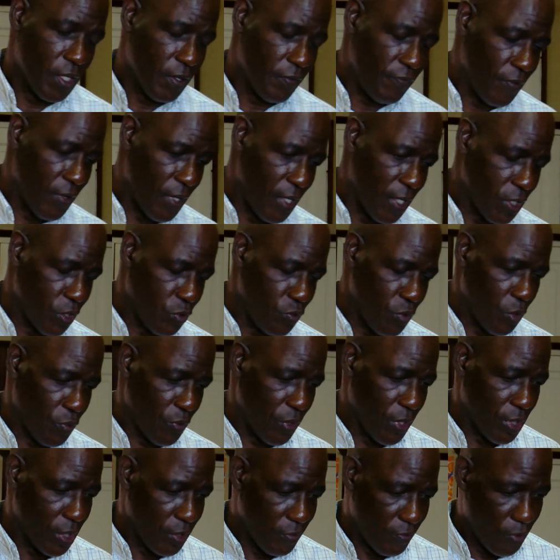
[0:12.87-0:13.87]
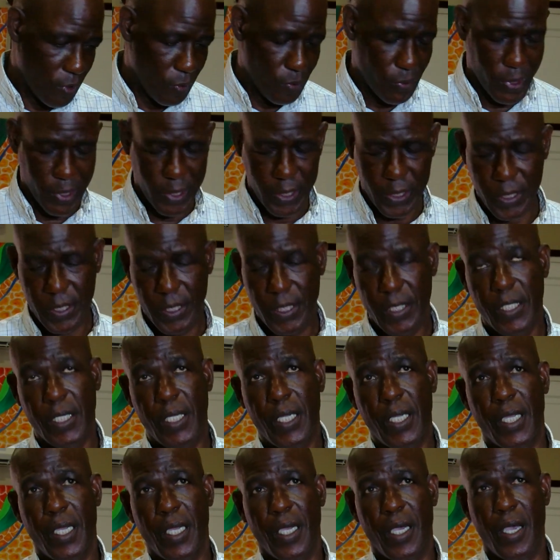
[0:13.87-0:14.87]
of last week with the developer,
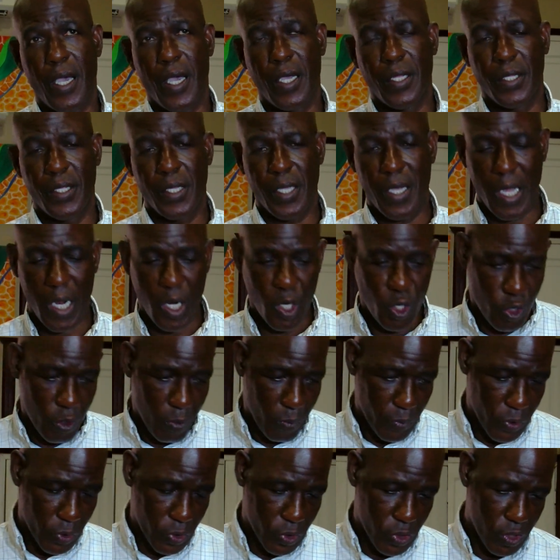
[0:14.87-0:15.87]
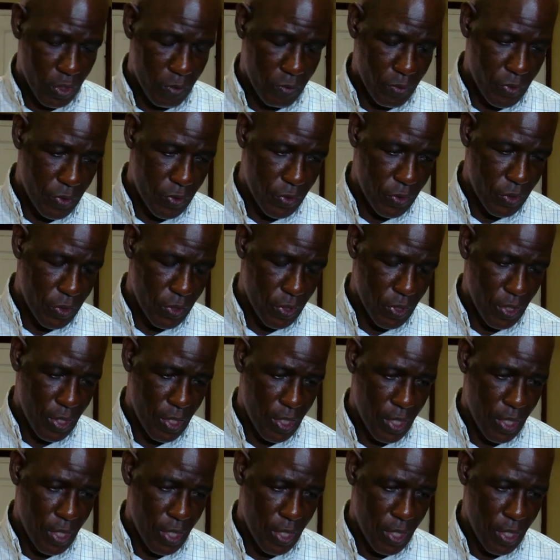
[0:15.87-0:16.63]
and they all come to terms,